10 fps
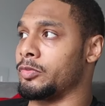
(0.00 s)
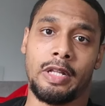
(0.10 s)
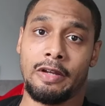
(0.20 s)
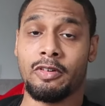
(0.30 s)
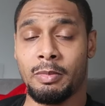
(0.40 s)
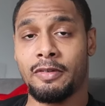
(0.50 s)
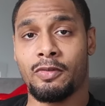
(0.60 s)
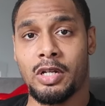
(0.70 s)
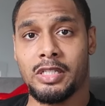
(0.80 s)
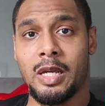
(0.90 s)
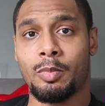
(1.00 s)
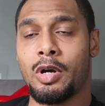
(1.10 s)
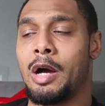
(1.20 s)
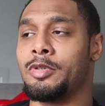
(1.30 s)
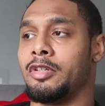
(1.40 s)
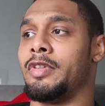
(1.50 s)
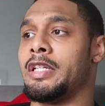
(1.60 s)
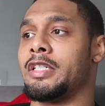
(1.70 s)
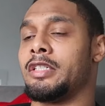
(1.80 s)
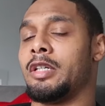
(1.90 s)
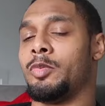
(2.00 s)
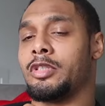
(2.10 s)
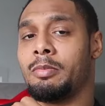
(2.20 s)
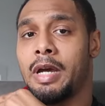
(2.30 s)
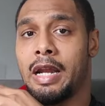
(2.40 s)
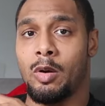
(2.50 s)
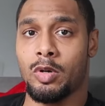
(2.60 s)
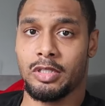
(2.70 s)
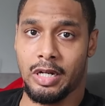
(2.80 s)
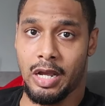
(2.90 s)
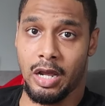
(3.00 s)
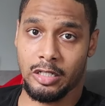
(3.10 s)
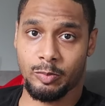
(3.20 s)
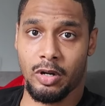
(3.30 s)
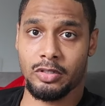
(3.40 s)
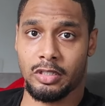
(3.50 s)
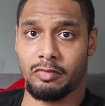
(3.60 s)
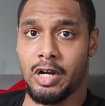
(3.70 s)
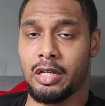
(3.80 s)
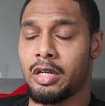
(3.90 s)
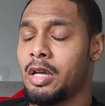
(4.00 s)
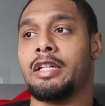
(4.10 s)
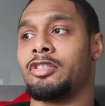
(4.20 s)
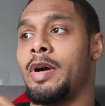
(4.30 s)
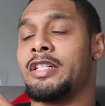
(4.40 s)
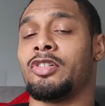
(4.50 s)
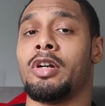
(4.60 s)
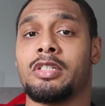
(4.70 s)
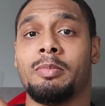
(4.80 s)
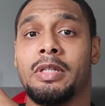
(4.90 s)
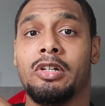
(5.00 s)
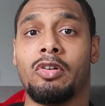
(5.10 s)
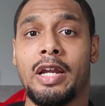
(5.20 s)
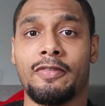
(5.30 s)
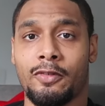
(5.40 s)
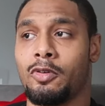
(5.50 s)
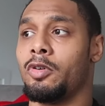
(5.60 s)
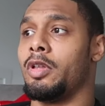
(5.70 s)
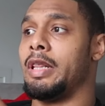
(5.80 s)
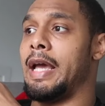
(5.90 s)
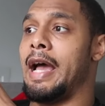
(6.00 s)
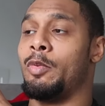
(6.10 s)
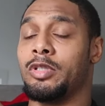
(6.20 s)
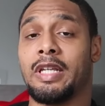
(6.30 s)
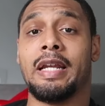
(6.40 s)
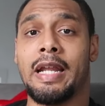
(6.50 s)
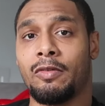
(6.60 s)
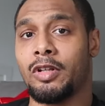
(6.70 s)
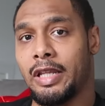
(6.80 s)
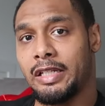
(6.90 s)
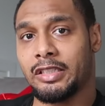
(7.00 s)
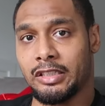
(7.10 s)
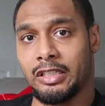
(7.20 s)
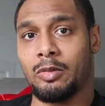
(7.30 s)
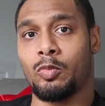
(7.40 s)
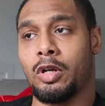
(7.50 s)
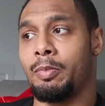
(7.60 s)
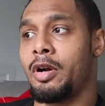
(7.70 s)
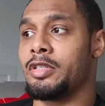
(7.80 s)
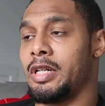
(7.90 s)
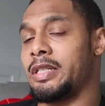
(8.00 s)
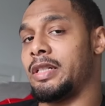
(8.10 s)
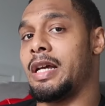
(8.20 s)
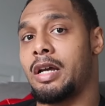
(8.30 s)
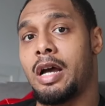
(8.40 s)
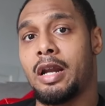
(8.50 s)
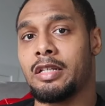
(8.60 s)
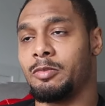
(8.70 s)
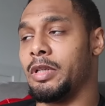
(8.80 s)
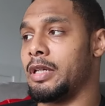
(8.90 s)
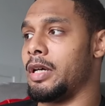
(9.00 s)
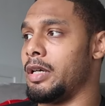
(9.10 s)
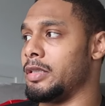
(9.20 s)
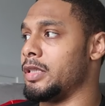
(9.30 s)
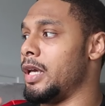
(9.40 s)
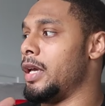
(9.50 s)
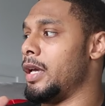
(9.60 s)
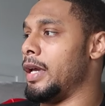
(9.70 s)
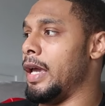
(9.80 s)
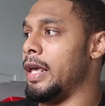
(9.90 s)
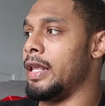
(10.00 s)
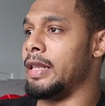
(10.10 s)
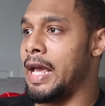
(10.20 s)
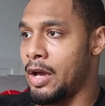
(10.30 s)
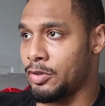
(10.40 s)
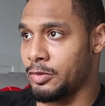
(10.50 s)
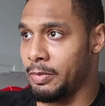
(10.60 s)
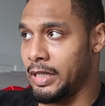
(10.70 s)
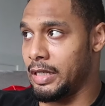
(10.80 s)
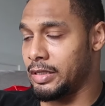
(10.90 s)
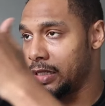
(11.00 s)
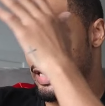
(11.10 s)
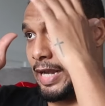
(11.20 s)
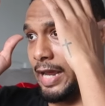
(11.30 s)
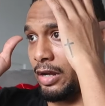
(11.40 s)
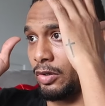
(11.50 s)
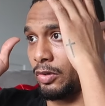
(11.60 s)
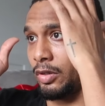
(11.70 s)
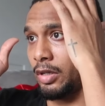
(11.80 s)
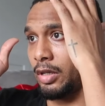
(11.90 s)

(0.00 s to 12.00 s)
Like for me, for example, I was in a relationship with somebody that wasn't an honest person, right? And so I started to be grateful that I was in that relationship with a person that's not honest, because it allows me to now